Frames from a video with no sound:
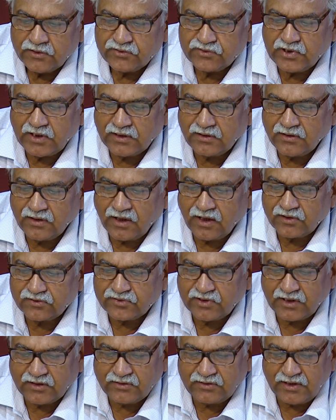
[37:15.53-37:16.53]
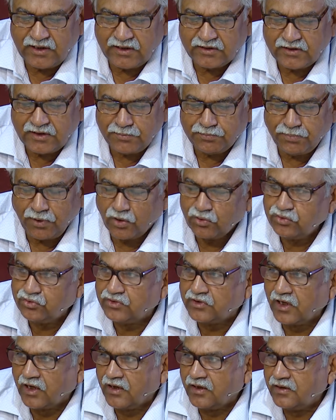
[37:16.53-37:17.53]
Sat Asat iti
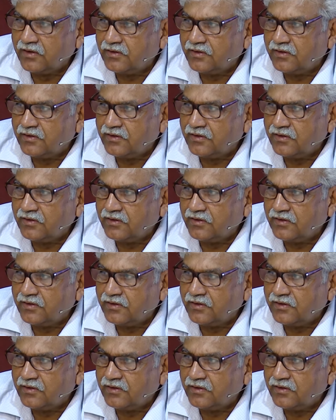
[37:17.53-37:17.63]
Bauddha.